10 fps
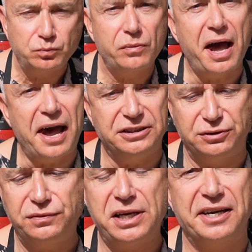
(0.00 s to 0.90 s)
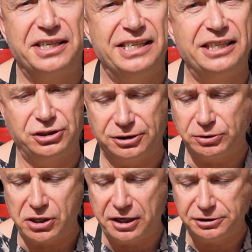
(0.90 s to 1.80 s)
That is fucking handsome,
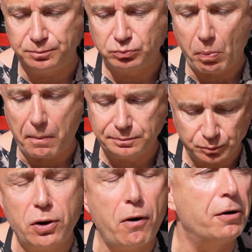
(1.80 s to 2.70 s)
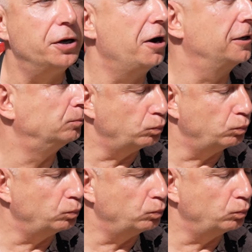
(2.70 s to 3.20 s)
guys. Oh, yeah.